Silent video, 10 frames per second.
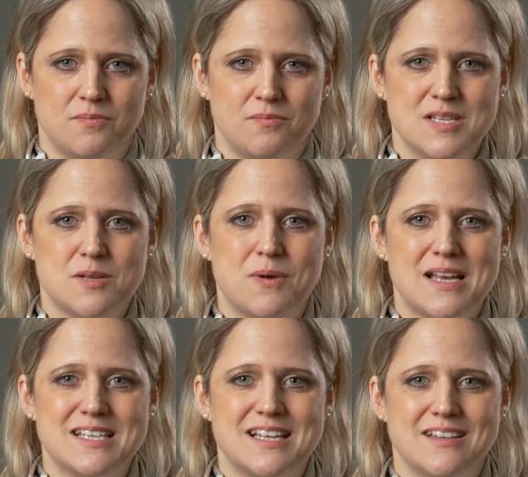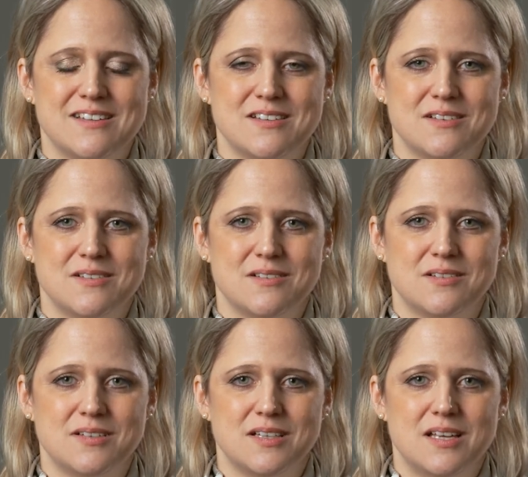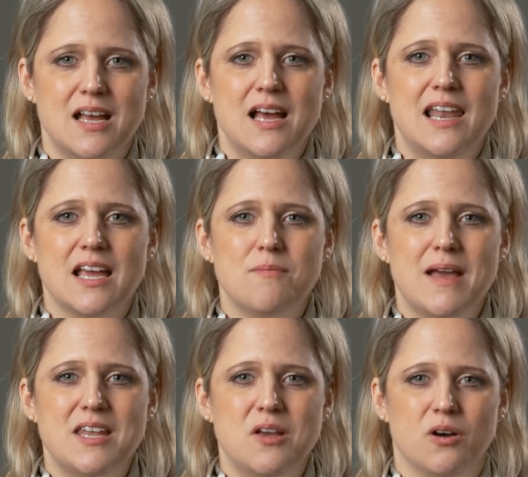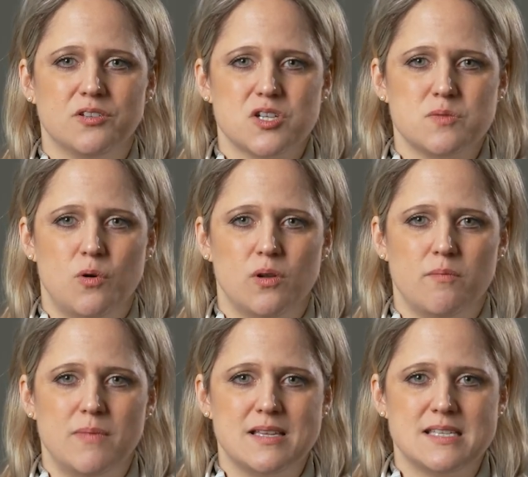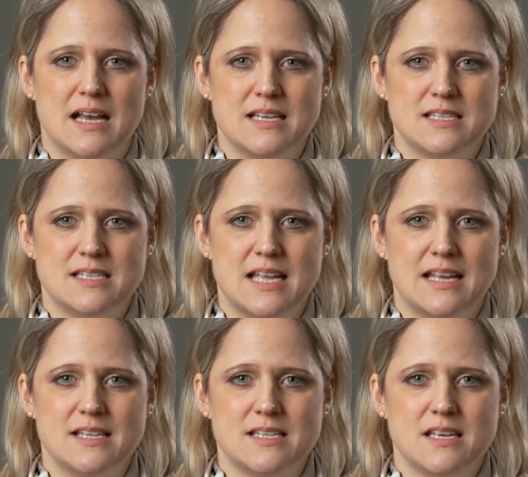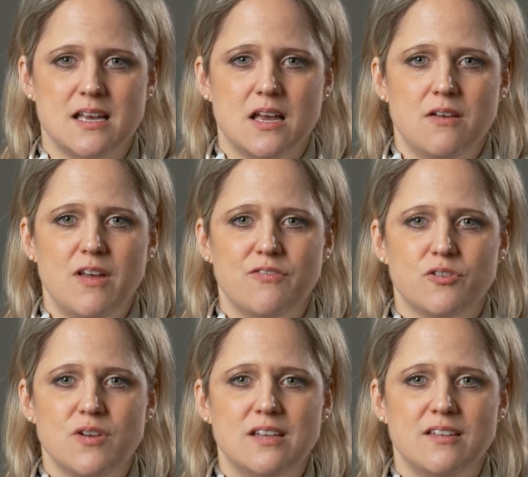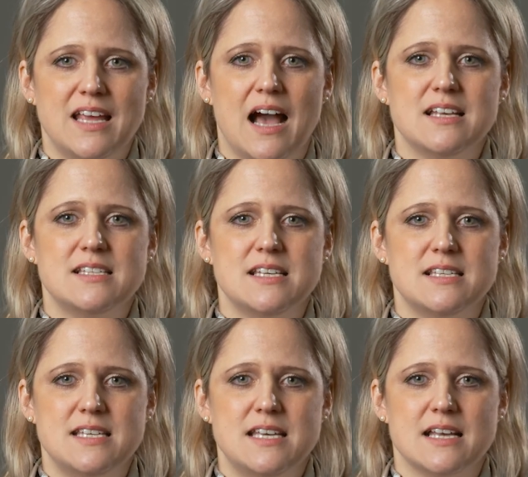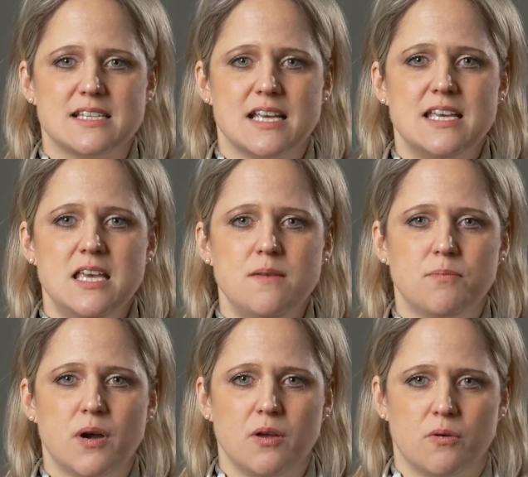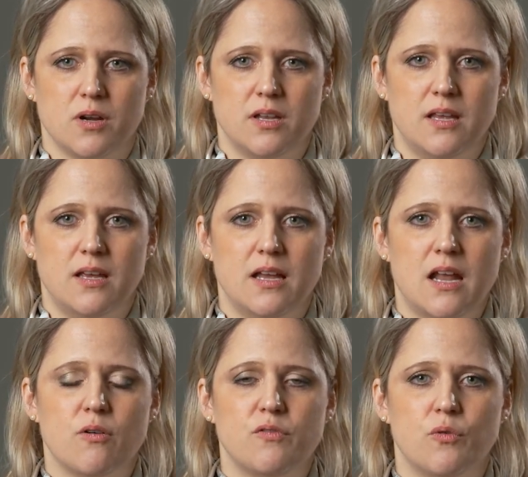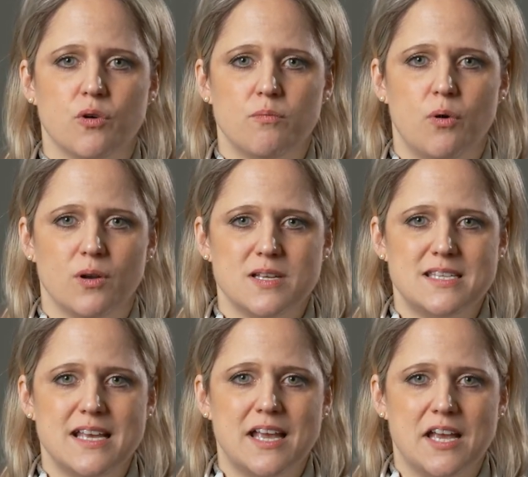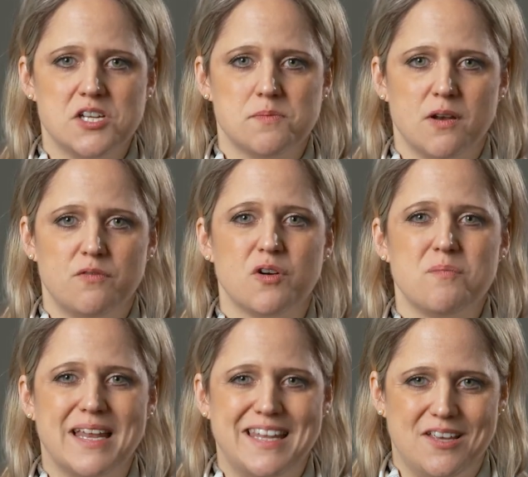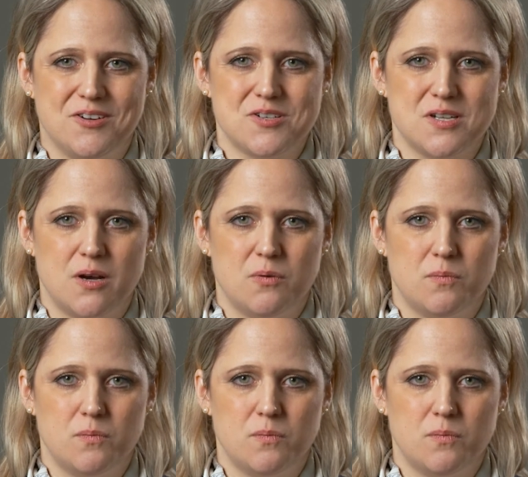Mr. President, like many other small and mid-sized states, we have treated the ICC as a key priority in our foreign policy engagement for many years now.